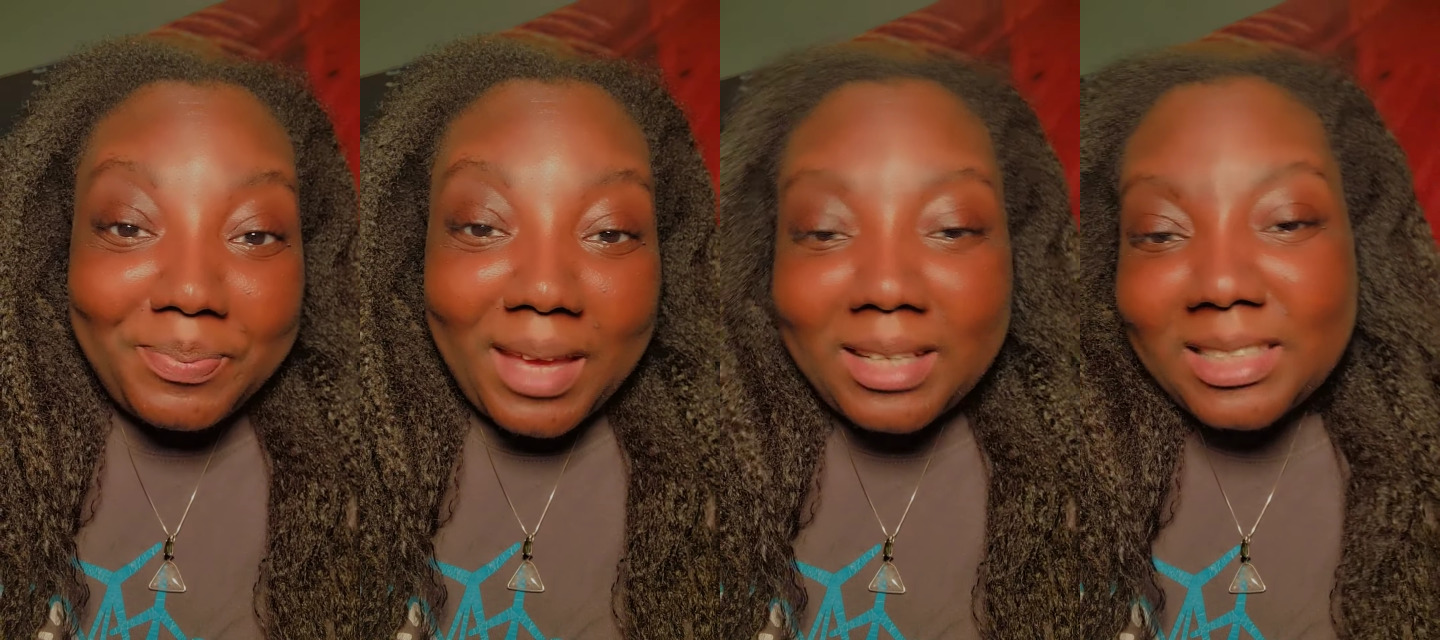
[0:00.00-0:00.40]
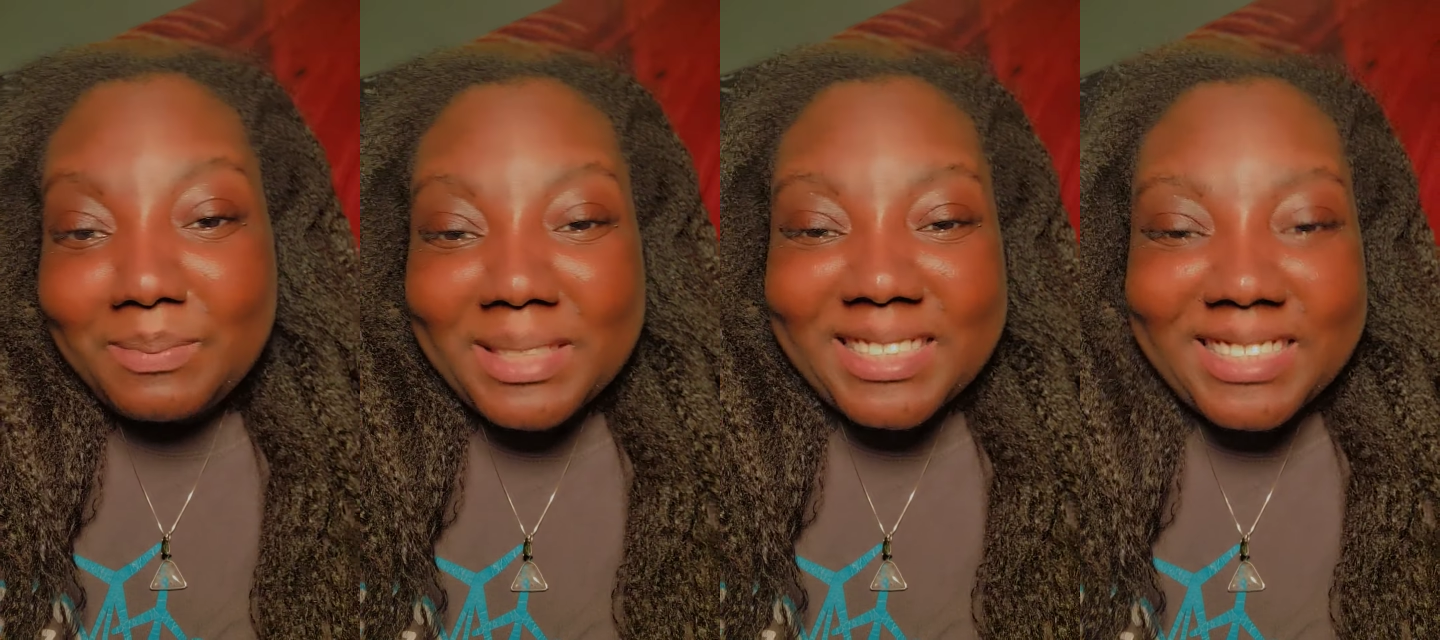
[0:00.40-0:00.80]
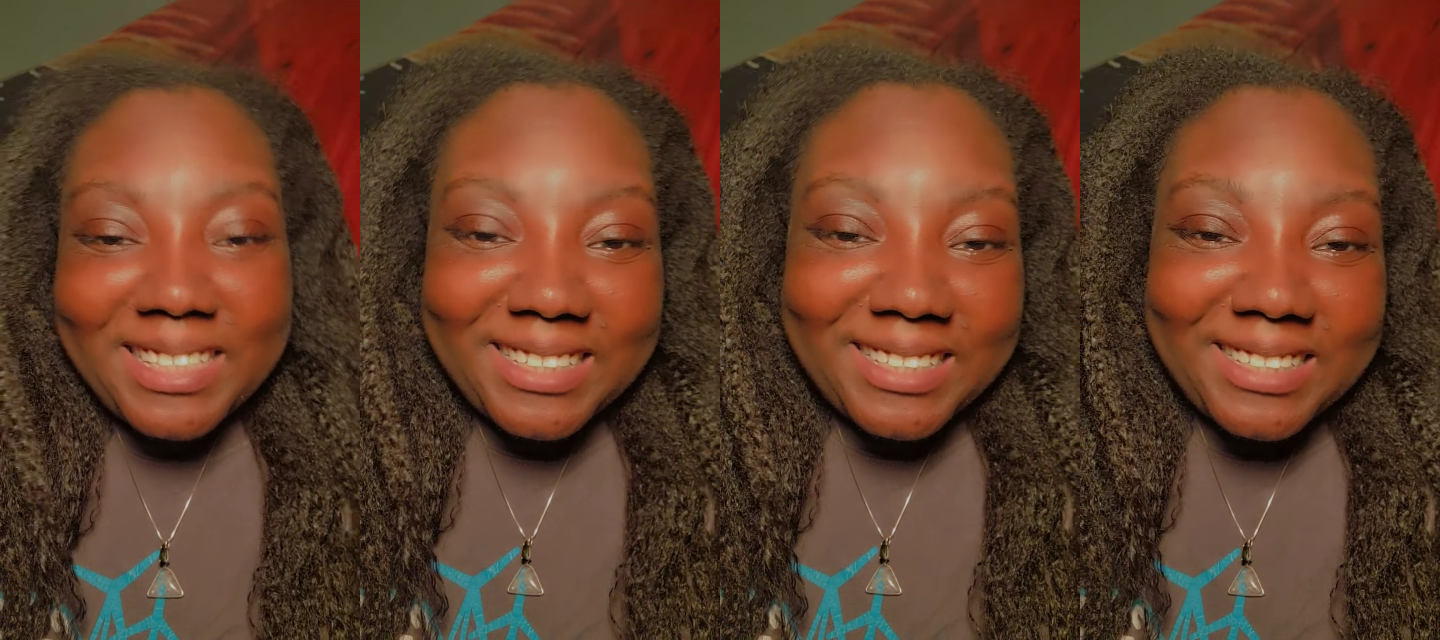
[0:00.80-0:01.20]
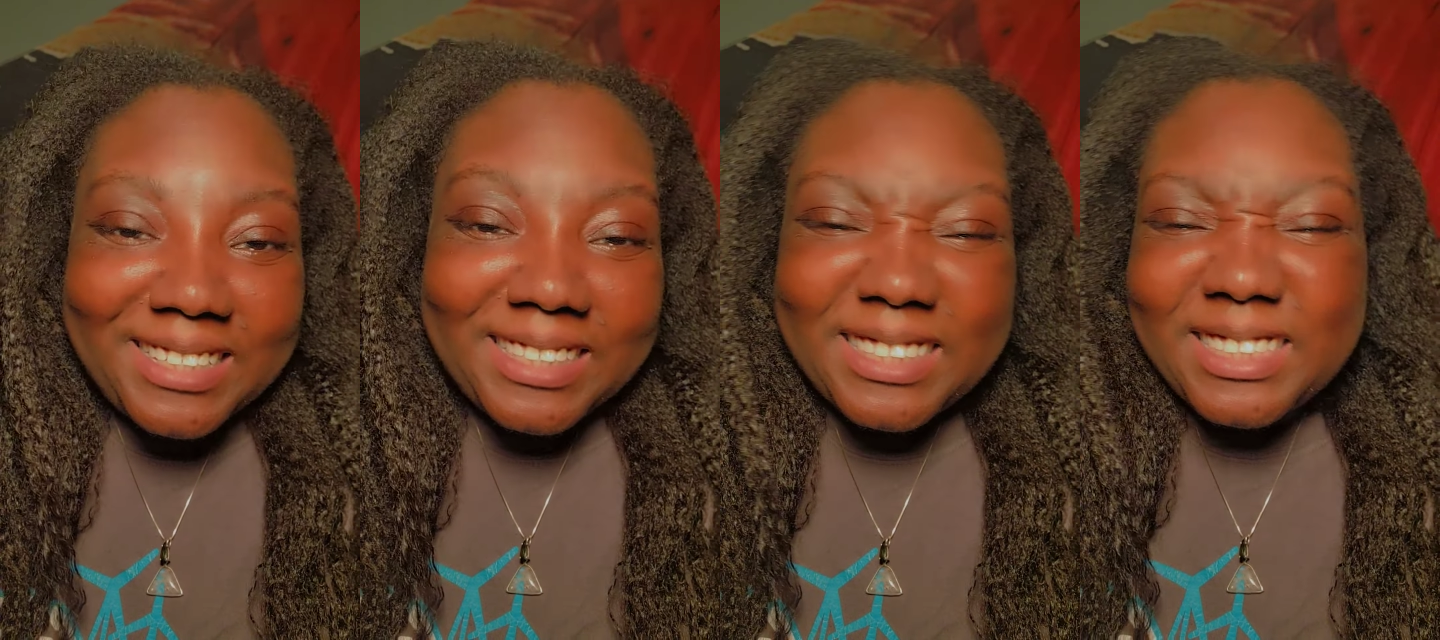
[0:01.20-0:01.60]
I just been
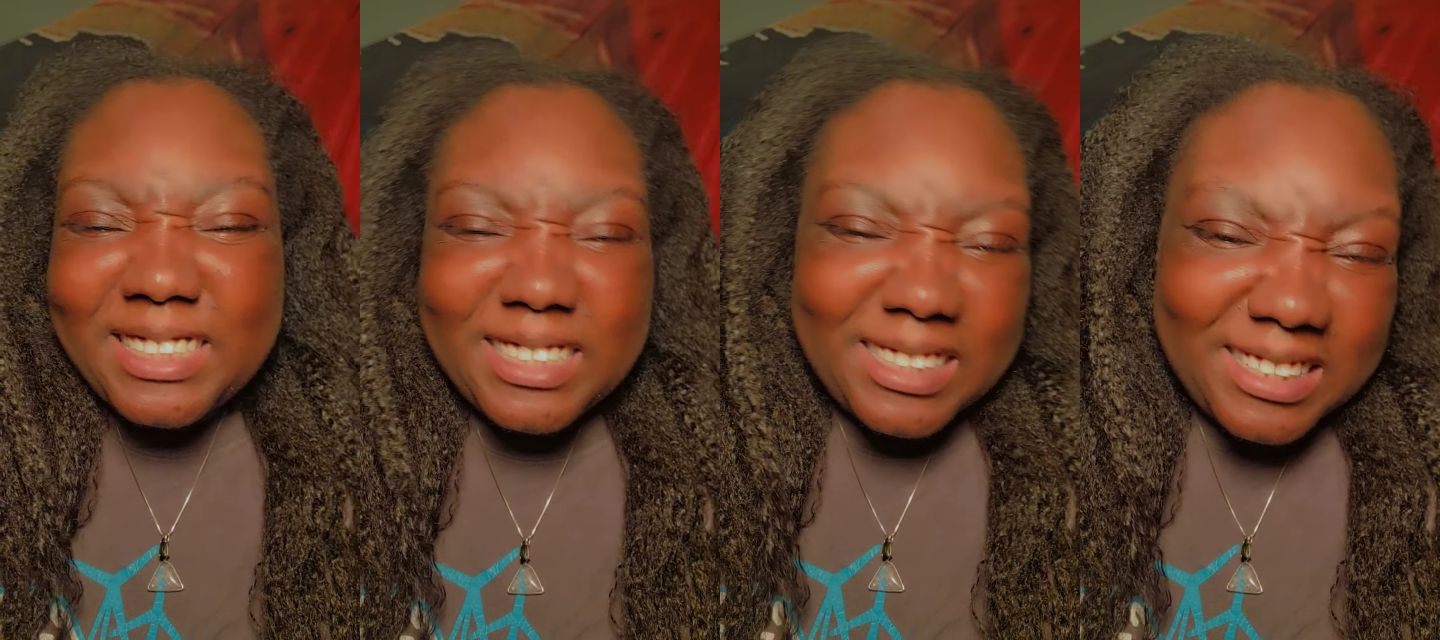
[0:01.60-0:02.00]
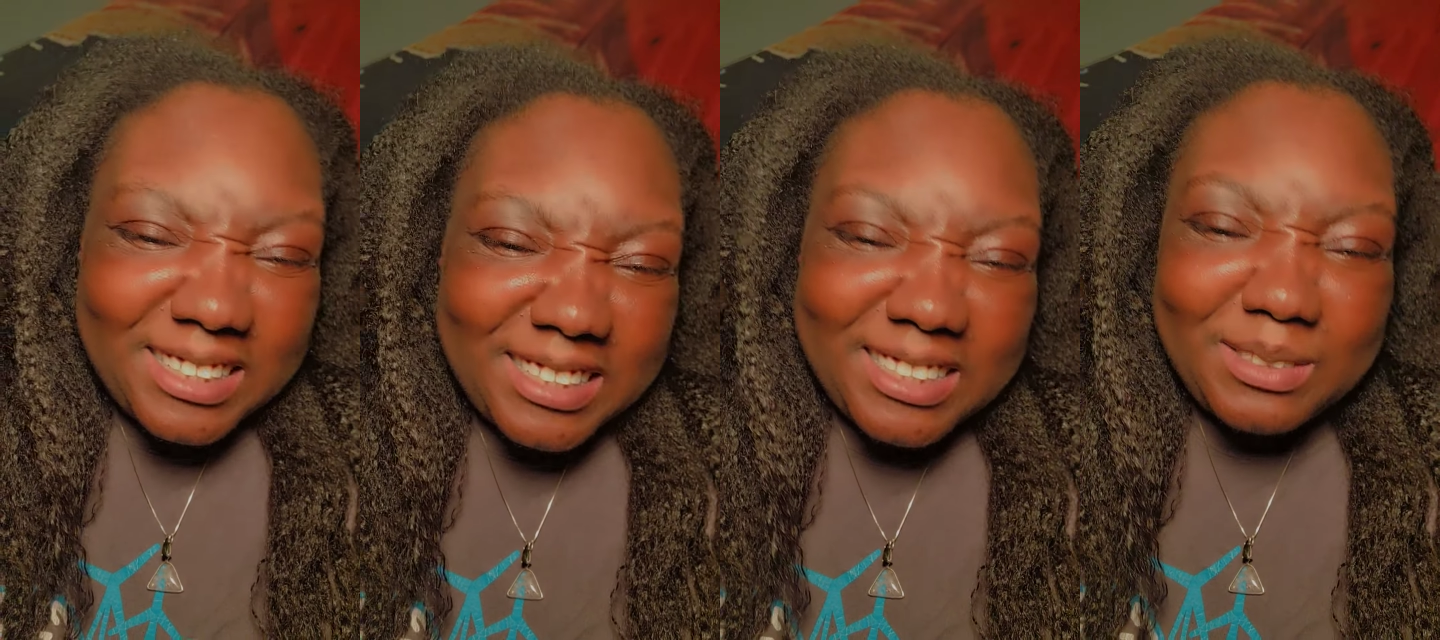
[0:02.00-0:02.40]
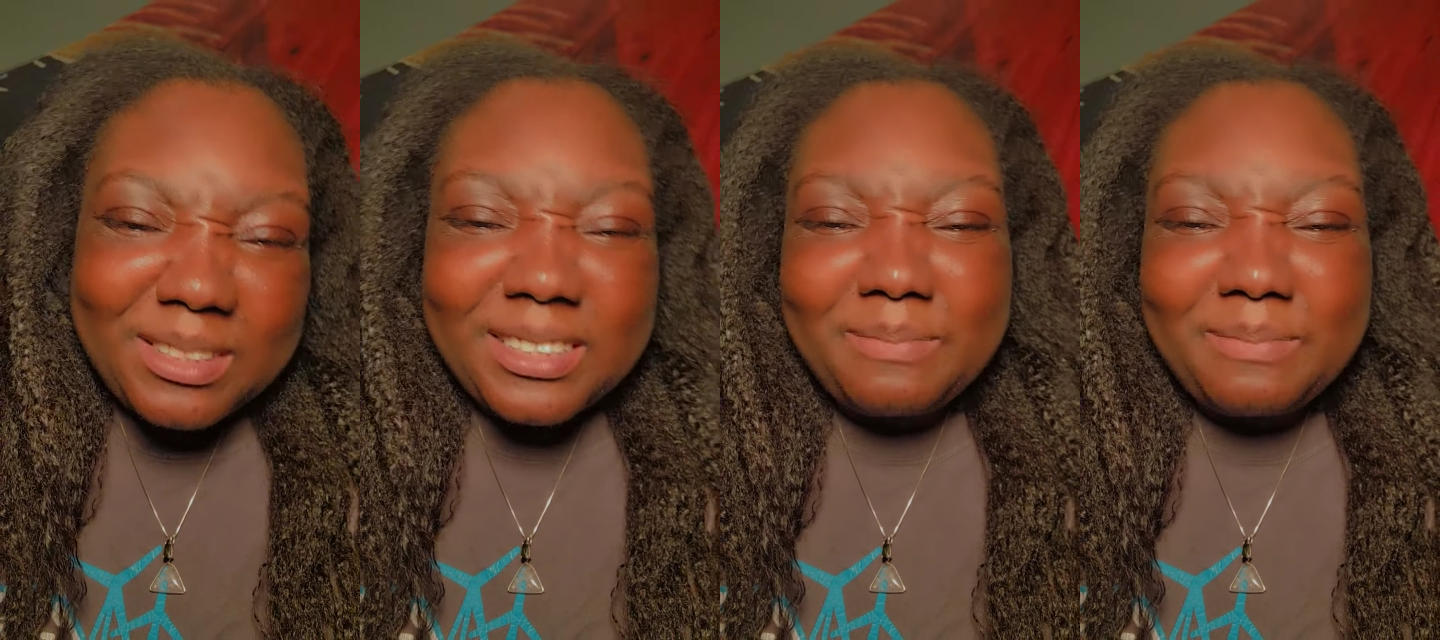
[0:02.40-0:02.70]
sitting, chilling,